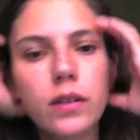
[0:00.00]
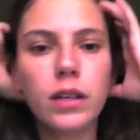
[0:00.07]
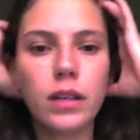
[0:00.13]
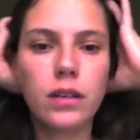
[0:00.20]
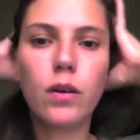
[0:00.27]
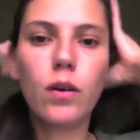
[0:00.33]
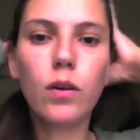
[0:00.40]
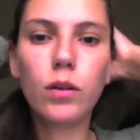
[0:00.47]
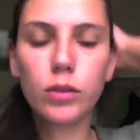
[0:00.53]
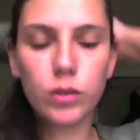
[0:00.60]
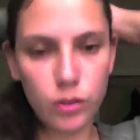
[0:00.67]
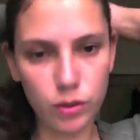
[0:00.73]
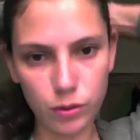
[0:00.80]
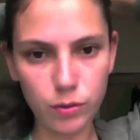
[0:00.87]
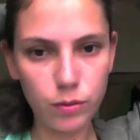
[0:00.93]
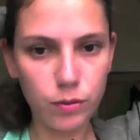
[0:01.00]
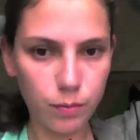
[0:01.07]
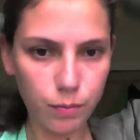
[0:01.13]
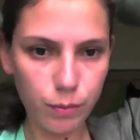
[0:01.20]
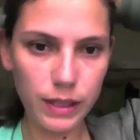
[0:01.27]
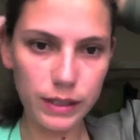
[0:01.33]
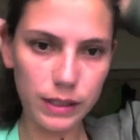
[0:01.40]
can also
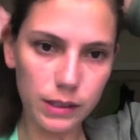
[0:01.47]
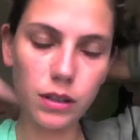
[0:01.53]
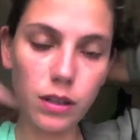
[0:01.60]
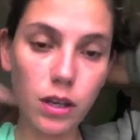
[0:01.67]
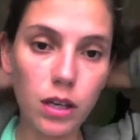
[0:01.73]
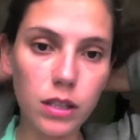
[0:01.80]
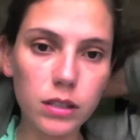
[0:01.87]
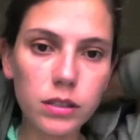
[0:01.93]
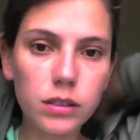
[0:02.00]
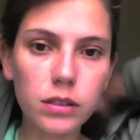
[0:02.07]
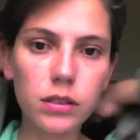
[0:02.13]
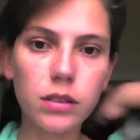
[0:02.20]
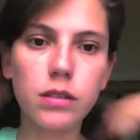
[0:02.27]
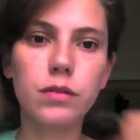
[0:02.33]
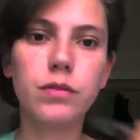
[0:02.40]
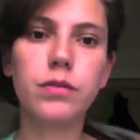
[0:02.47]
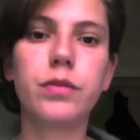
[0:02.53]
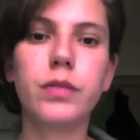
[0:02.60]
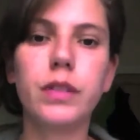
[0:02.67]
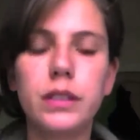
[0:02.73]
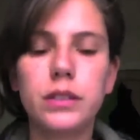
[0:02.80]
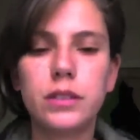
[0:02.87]
break the laws of
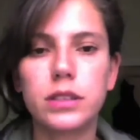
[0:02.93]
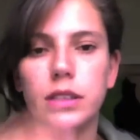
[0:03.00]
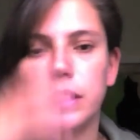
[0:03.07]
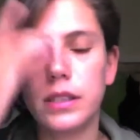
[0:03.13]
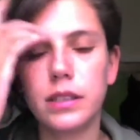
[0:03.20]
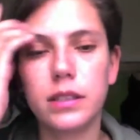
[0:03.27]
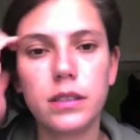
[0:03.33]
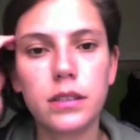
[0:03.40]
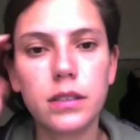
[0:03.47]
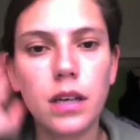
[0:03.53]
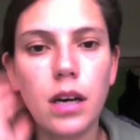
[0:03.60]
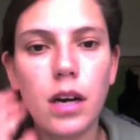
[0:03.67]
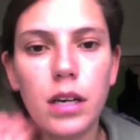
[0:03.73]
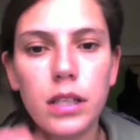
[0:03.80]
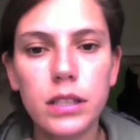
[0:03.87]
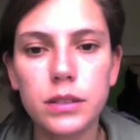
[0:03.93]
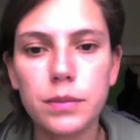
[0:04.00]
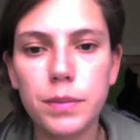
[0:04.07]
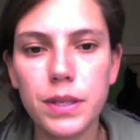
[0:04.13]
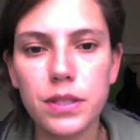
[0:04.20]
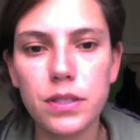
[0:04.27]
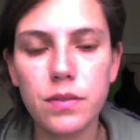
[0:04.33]
internet art,
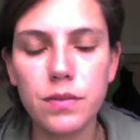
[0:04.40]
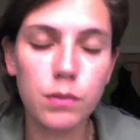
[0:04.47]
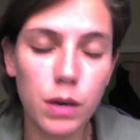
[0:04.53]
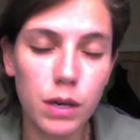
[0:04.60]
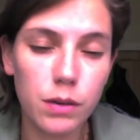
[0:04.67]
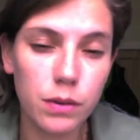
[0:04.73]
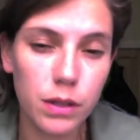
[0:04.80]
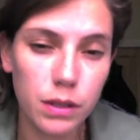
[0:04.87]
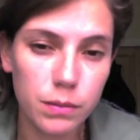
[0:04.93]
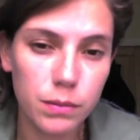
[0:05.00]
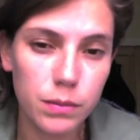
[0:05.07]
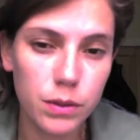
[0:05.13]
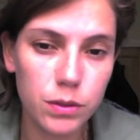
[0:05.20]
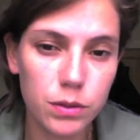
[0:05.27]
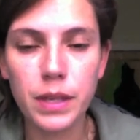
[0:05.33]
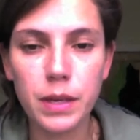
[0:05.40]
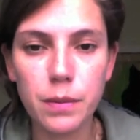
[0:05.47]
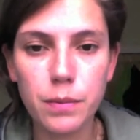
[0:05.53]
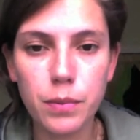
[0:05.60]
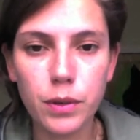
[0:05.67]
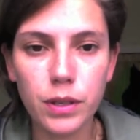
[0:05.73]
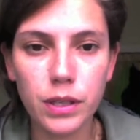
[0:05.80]
because if one of the most
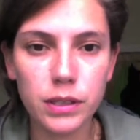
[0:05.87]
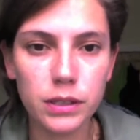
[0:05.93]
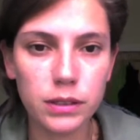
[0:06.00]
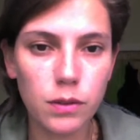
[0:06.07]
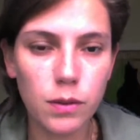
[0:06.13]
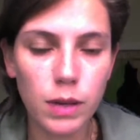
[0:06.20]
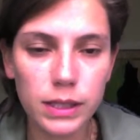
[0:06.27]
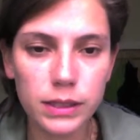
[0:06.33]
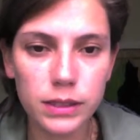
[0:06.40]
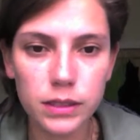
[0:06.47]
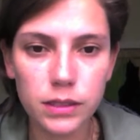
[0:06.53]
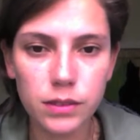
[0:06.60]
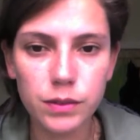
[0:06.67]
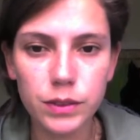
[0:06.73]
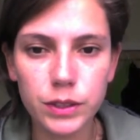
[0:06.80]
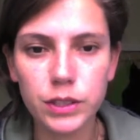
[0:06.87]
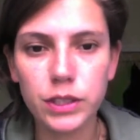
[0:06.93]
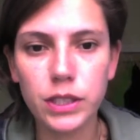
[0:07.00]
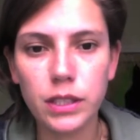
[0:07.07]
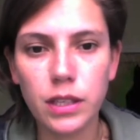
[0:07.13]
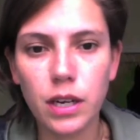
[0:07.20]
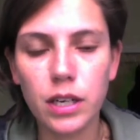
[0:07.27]
important qualities of
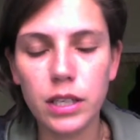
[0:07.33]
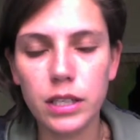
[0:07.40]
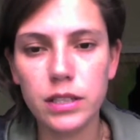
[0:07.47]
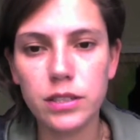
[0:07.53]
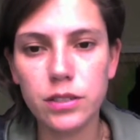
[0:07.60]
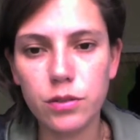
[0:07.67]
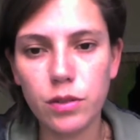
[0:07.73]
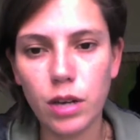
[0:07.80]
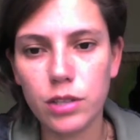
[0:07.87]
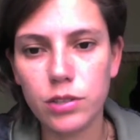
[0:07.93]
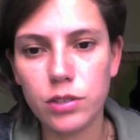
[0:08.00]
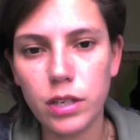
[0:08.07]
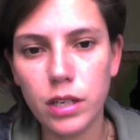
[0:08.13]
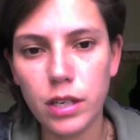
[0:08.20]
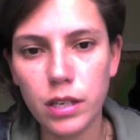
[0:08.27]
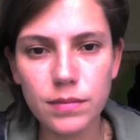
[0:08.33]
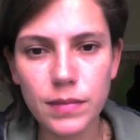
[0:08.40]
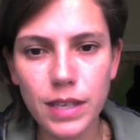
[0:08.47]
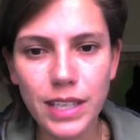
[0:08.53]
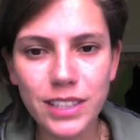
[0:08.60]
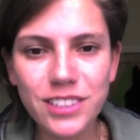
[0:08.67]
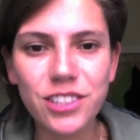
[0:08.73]
internet art is to actually
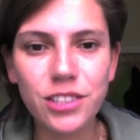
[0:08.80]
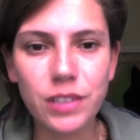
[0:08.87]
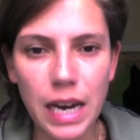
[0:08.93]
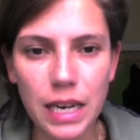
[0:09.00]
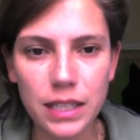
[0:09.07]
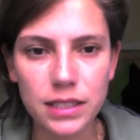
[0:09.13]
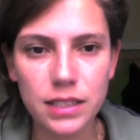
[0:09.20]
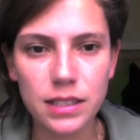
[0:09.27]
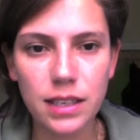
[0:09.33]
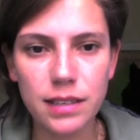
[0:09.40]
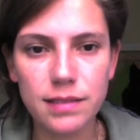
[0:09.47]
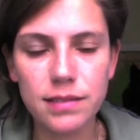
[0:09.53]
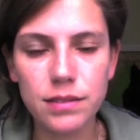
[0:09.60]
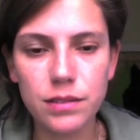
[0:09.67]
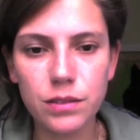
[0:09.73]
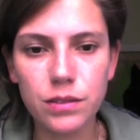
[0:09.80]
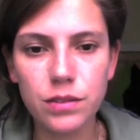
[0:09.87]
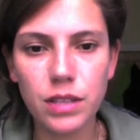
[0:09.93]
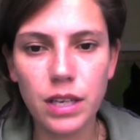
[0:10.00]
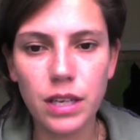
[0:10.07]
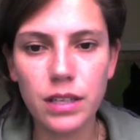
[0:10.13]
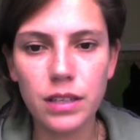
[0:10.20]
interact and like to
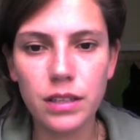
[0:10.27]
like